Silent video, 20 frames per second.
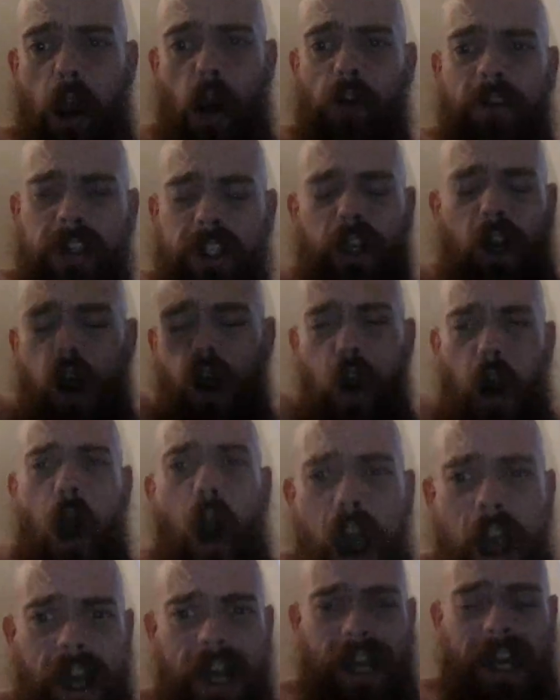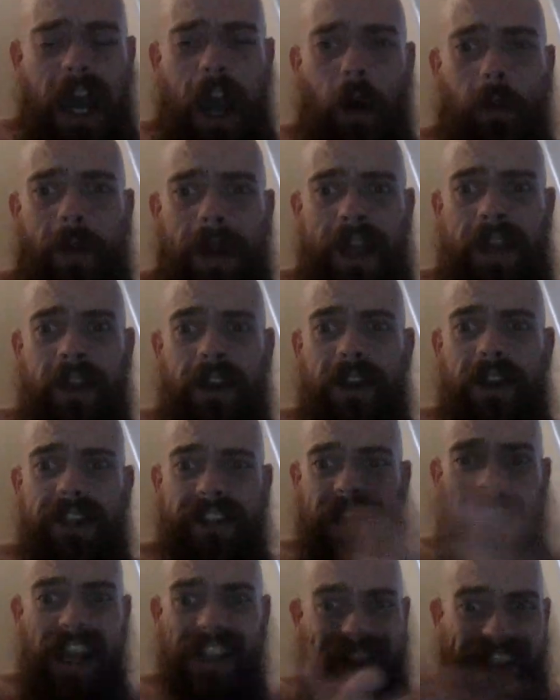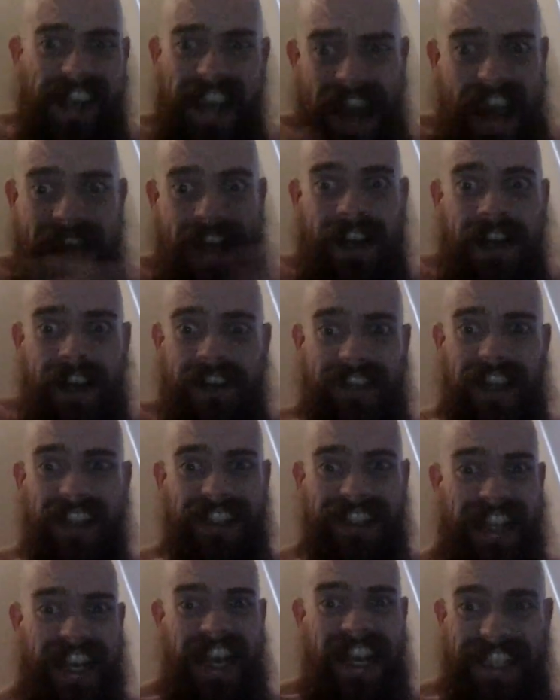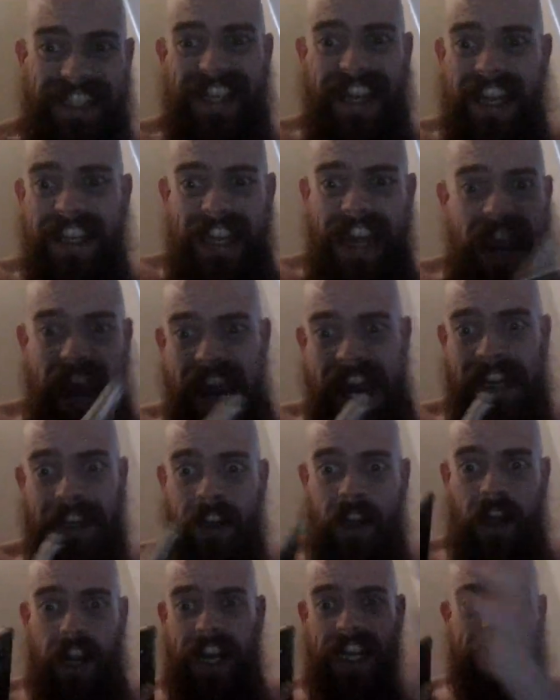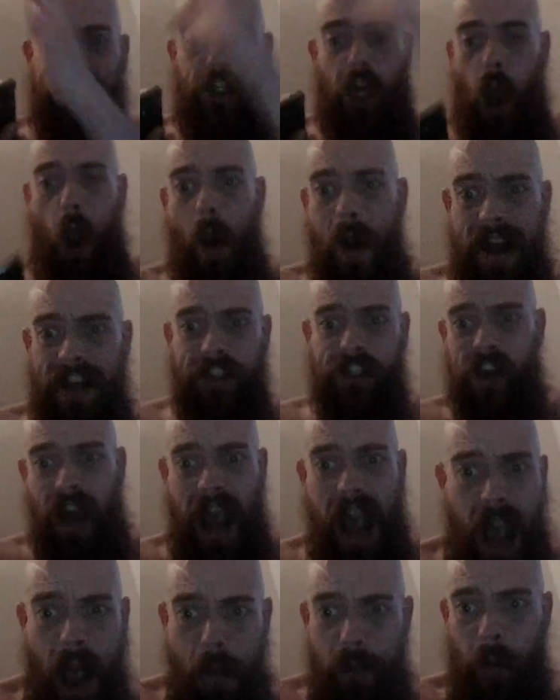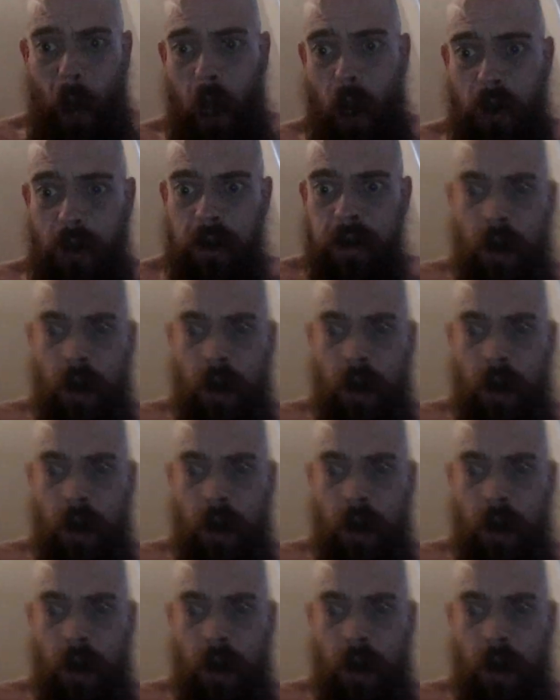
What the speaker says: Or is a lawyer going to help me? That's it. That is it. It's going to happen.